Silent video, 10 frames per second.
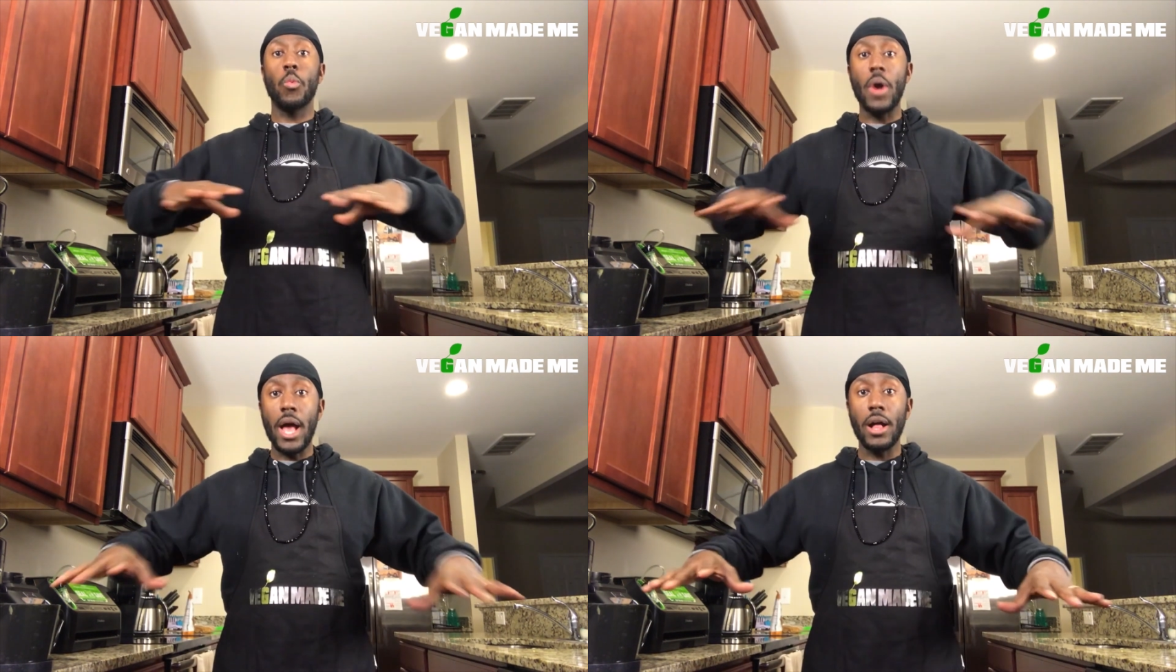
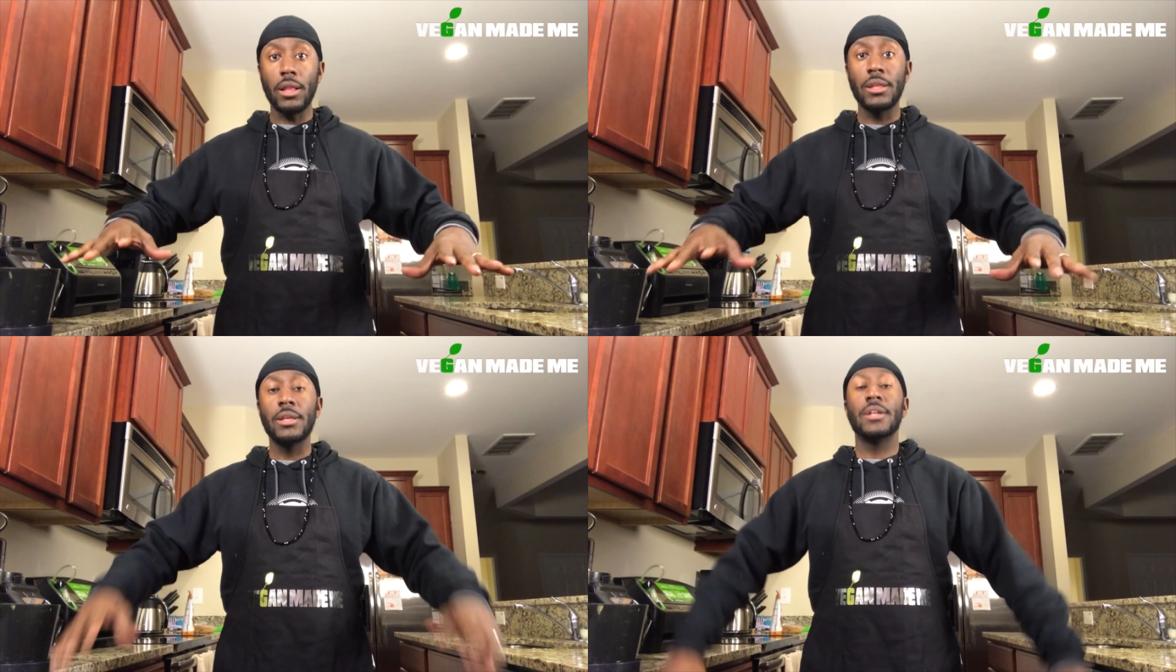well.
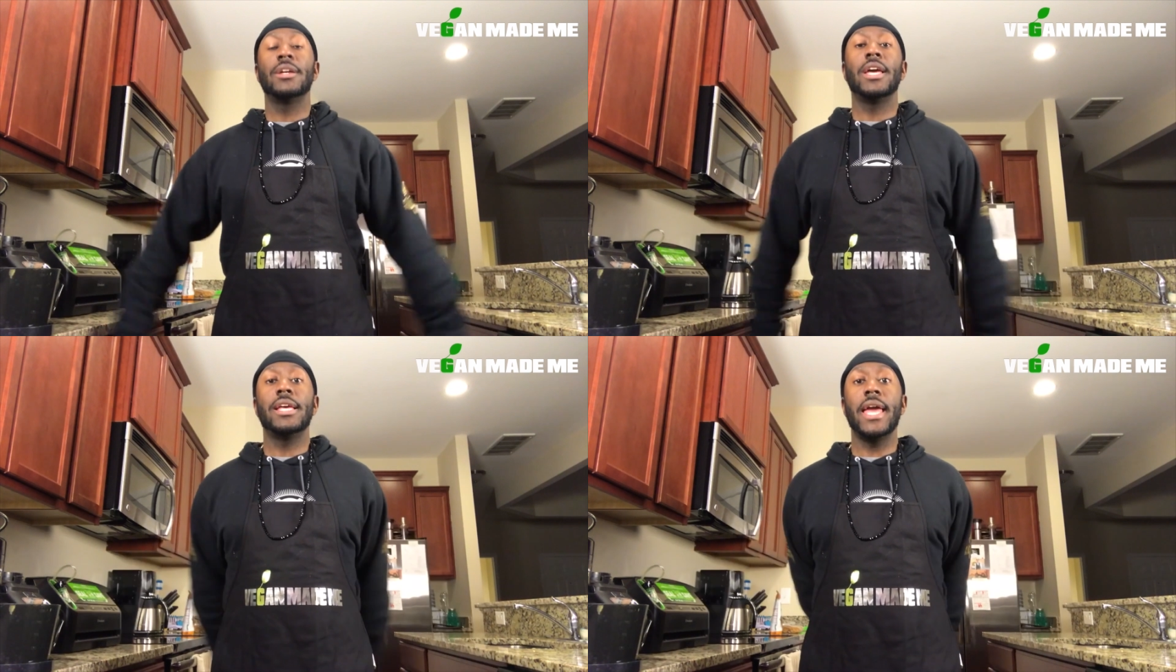
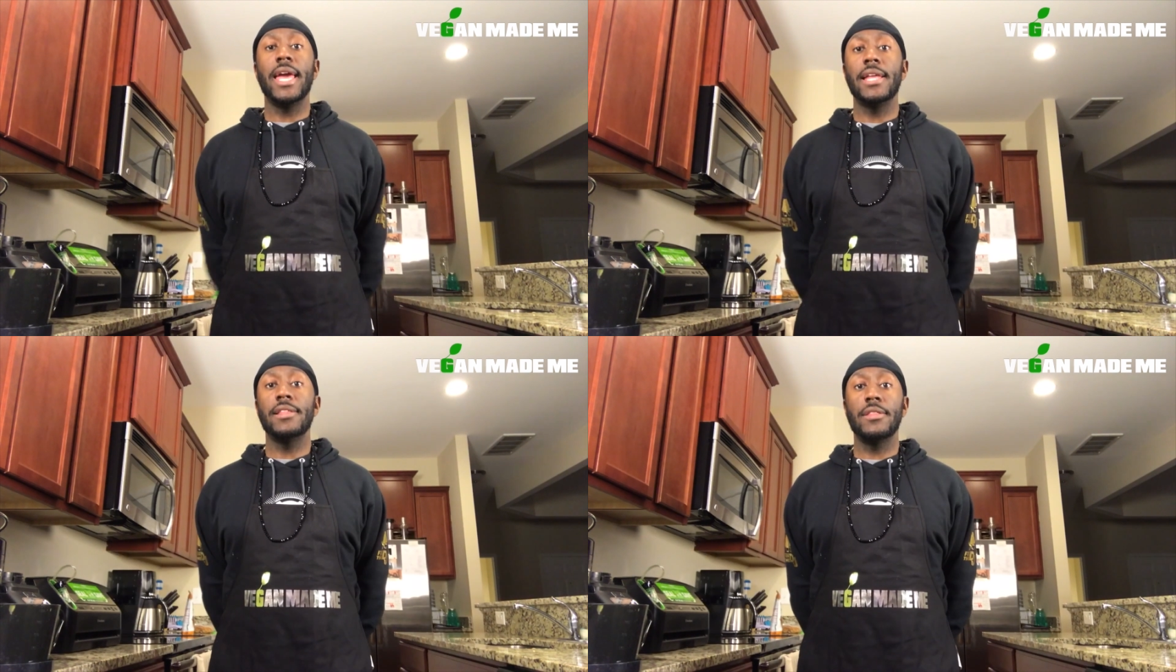
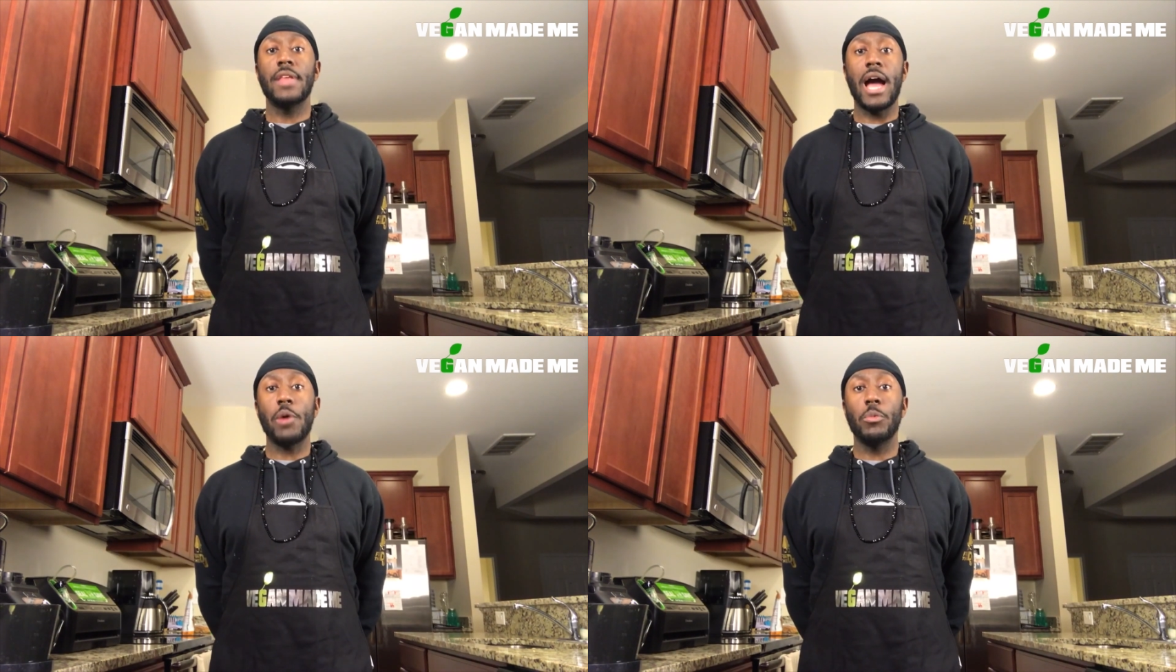And
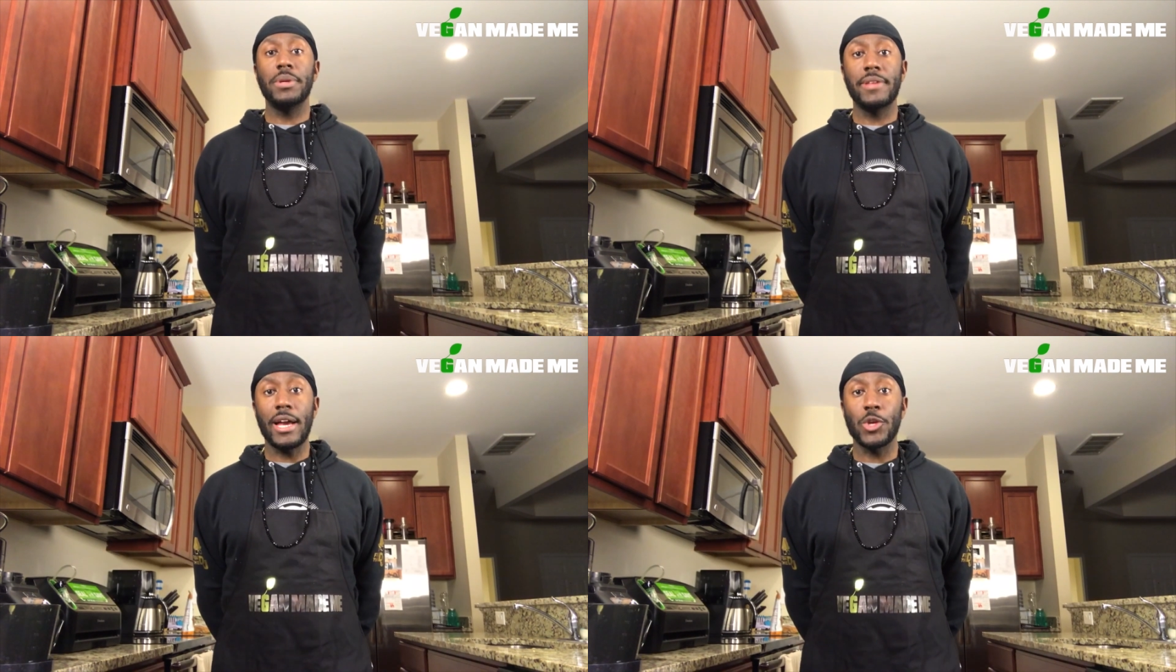I will
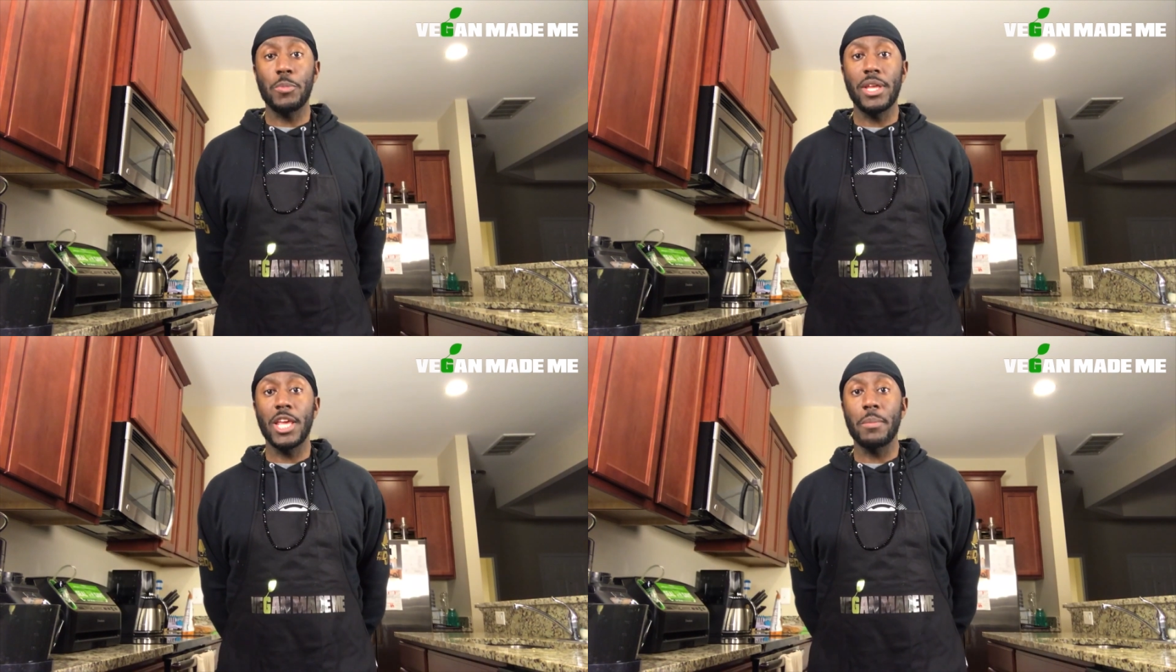be
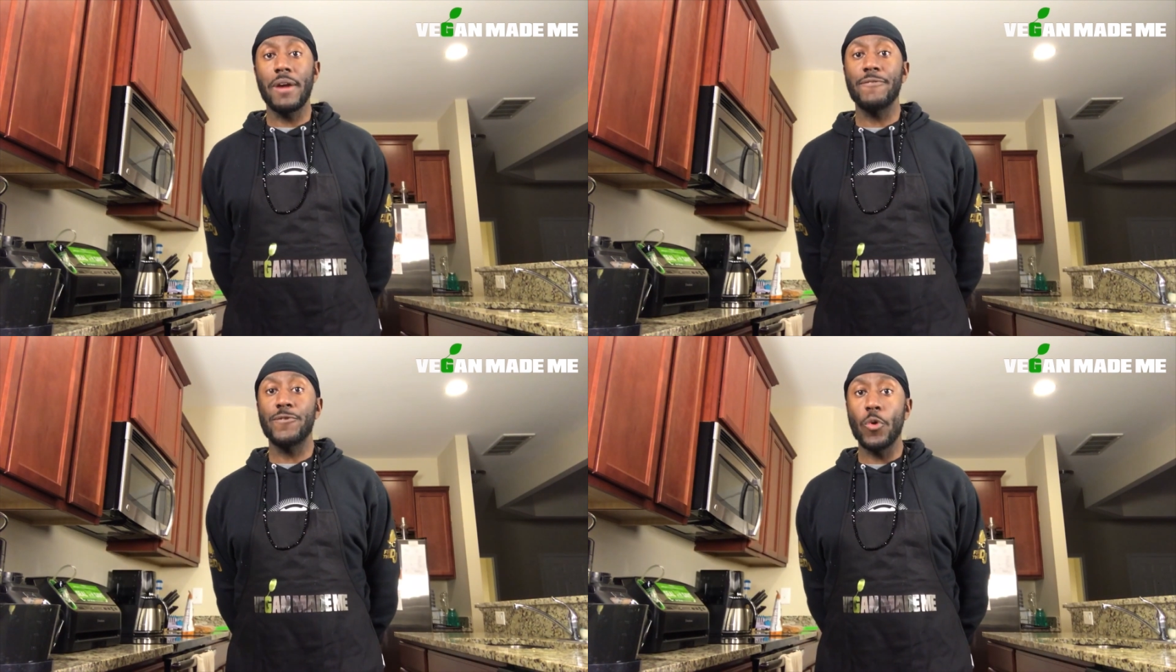documenting my